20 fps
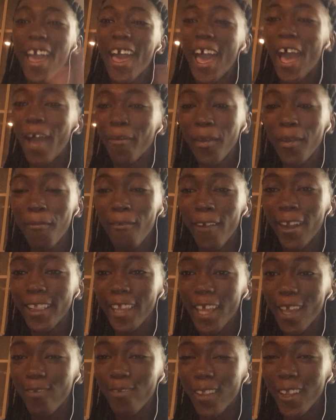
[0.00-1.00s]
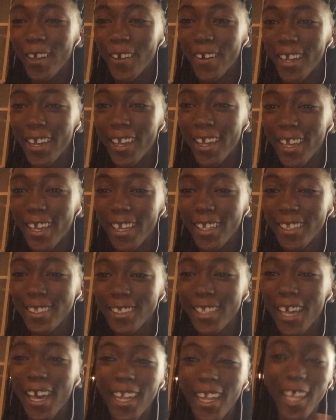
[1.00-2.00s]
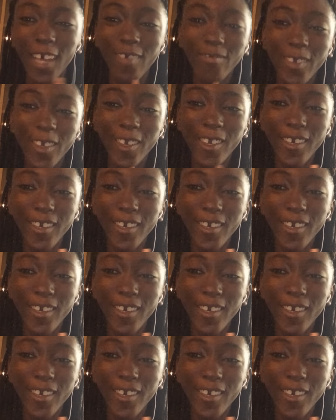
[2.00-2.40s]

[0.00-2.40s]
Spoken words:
Happy birthday, Florence. I love